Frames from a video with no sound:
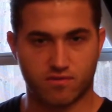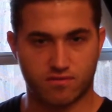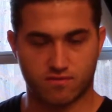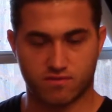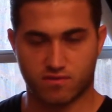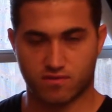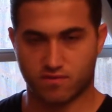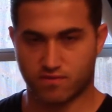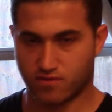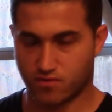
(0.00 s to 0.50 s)
the,
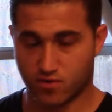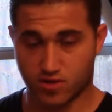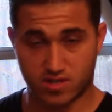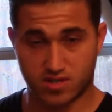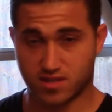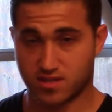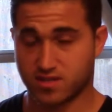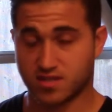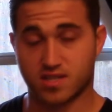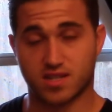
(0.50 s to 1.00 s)
the
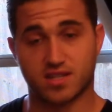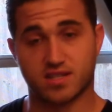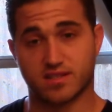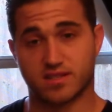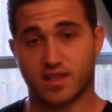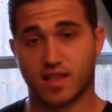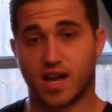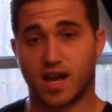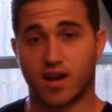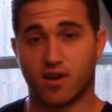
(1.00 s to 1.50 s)
voice isn't
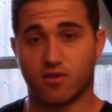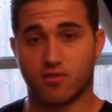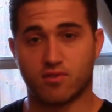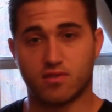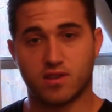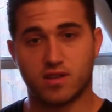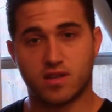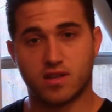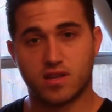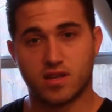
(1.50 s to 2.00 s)
as loud.